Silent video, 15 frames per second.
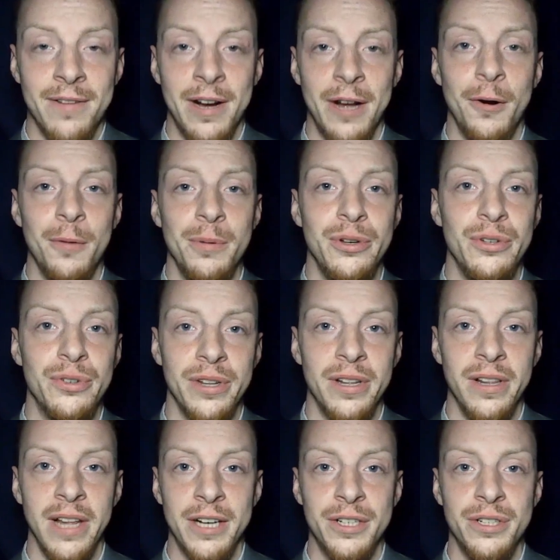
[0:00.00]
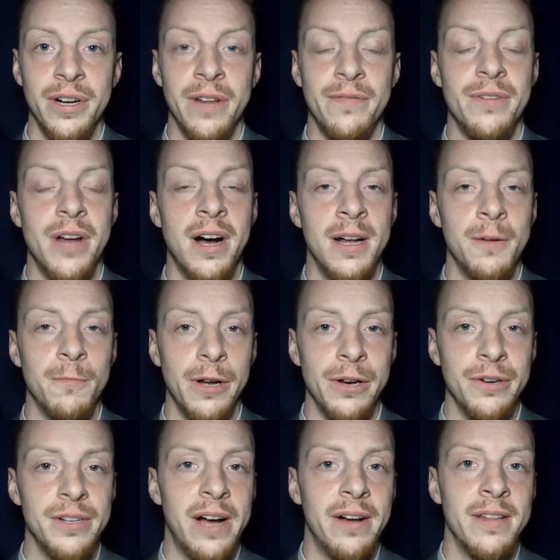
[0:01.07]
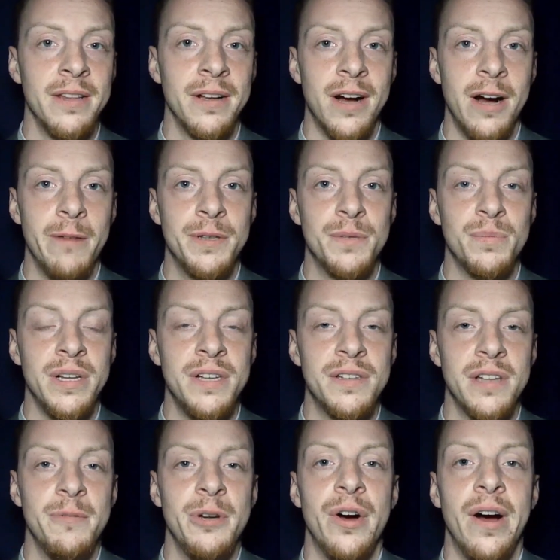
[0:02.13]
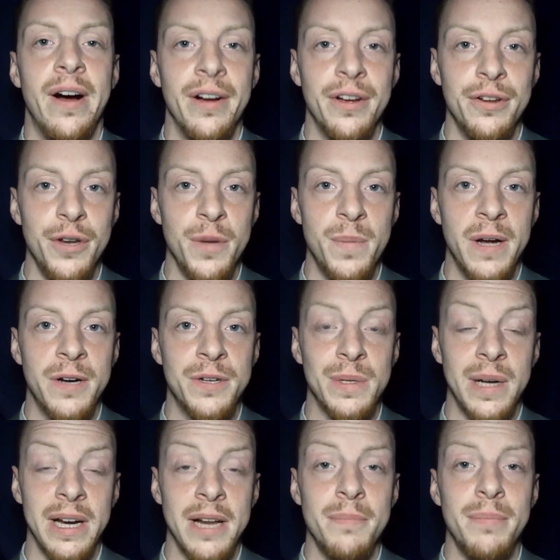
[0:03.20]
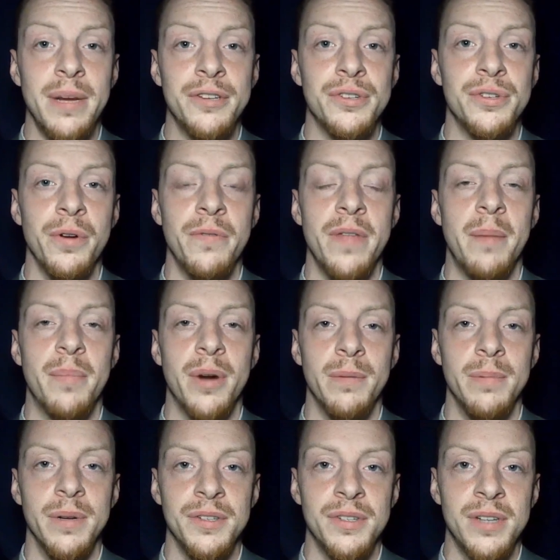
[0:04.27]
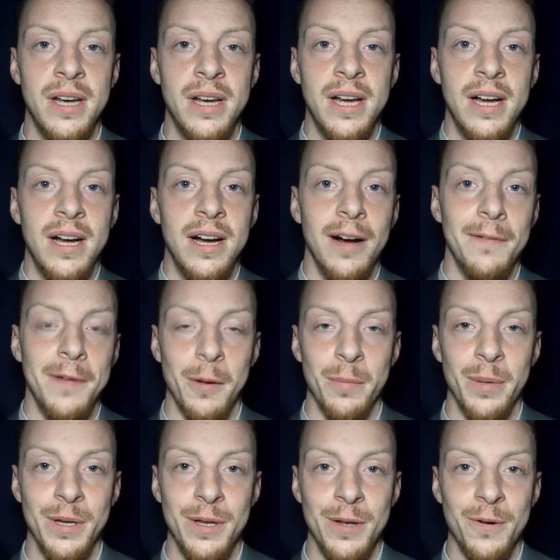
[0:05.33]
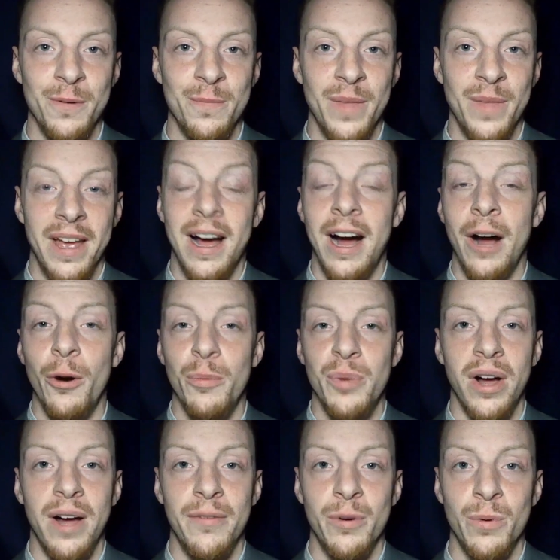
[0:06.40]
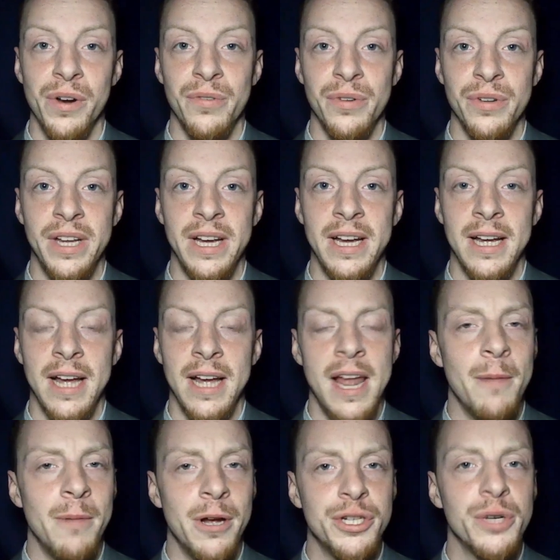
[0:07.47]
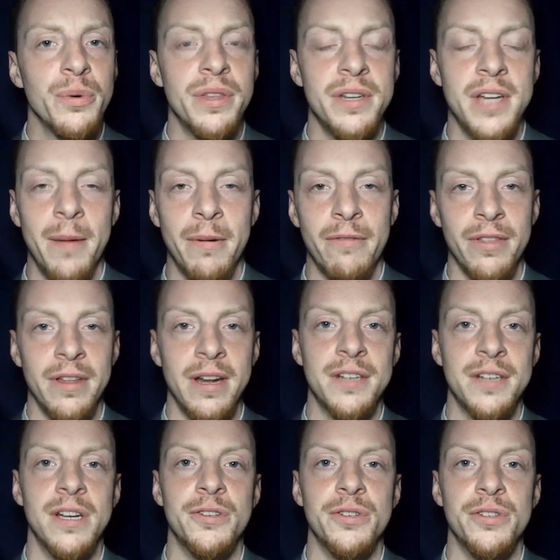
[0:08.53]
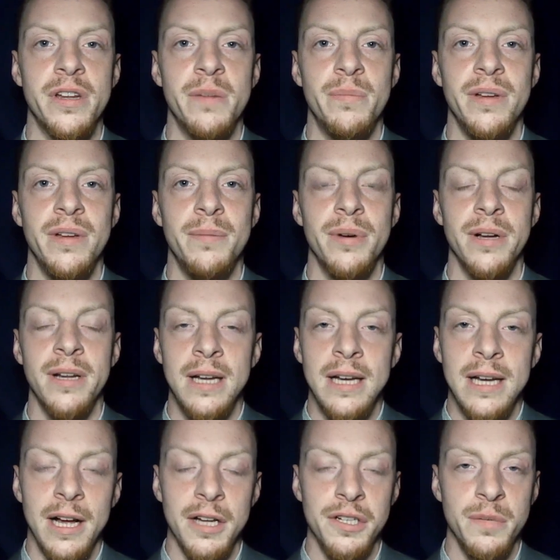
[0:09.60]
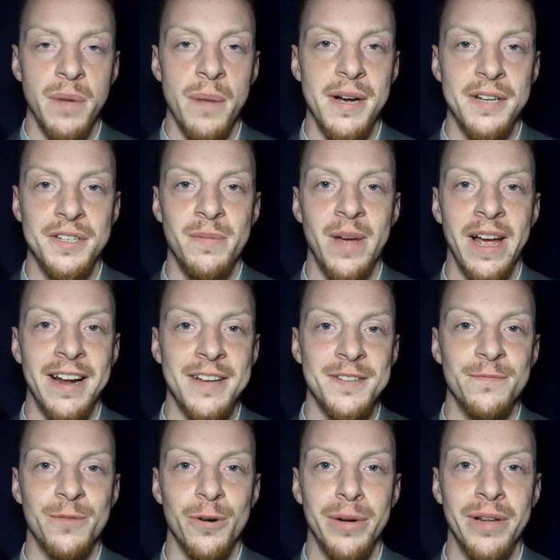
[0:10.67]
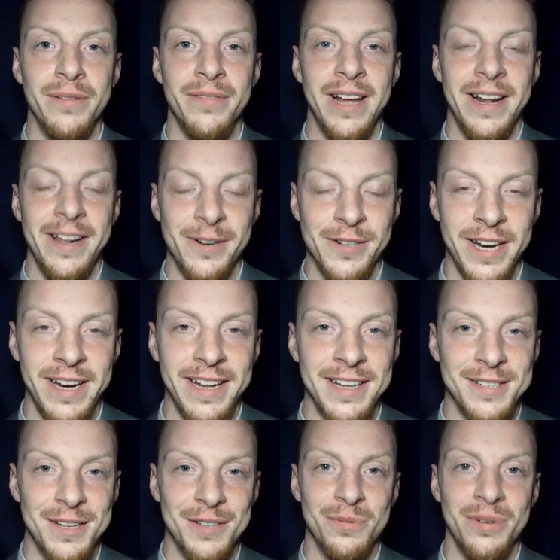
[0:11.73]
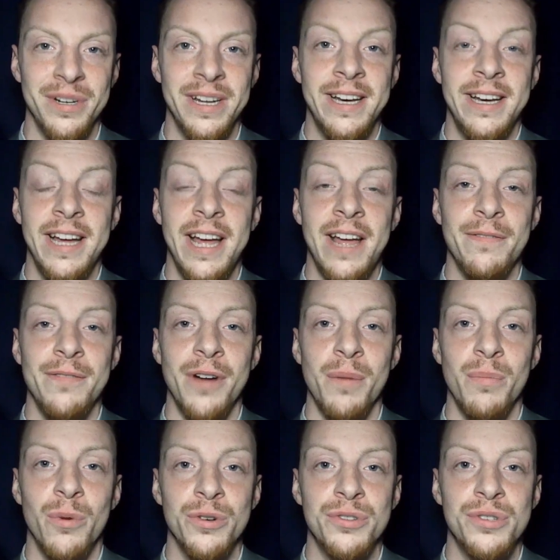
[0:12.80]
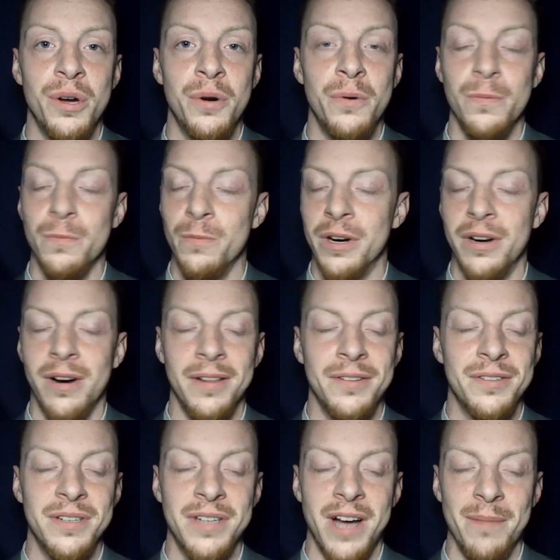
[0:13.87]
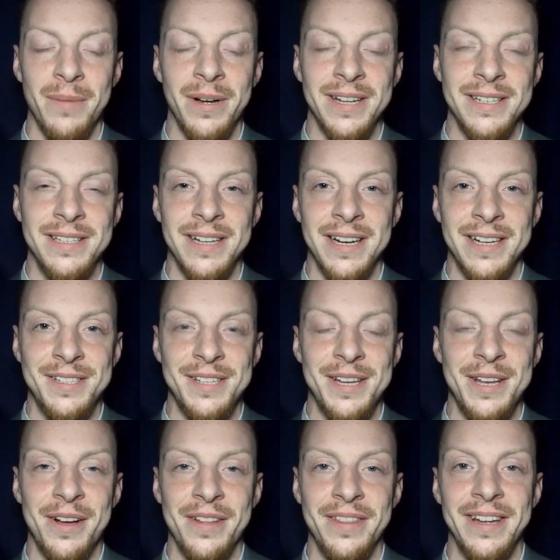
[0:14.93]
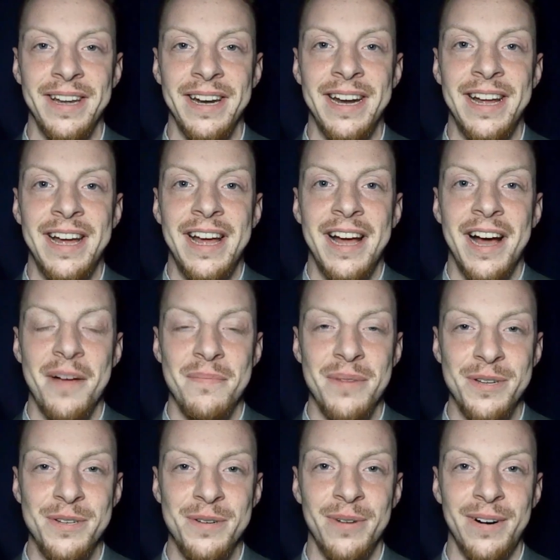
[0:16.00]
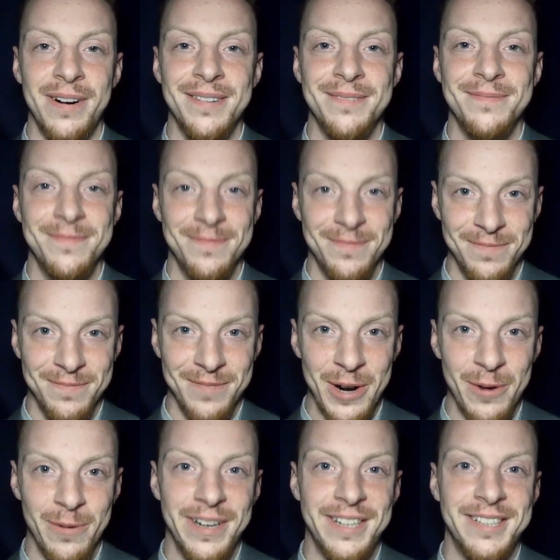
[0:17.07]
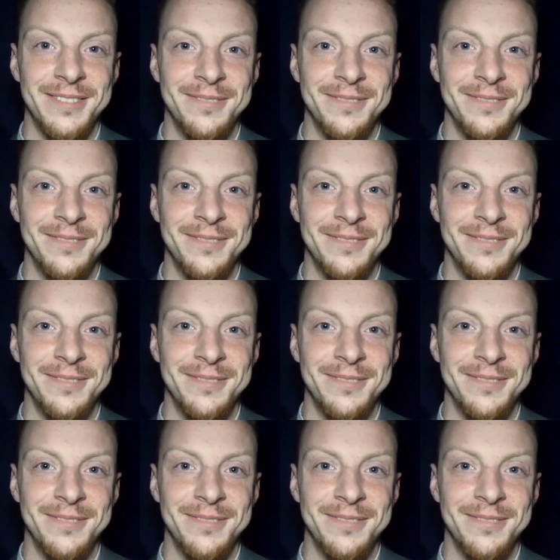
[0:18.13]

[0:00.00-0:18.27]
I hope you enjoyed the lecture, and if not, while you're down in the comments, please let me know how I can do better so I can best serve that purpose of helping you. I hope y'all have a wonderful day, and I'm not sure what the topic for the next lecture is going to be, but I'll do my best to make it as informative and entertaining as this one, if not more so, regardless of topic. Until I see y'all then, I bid you all farewell.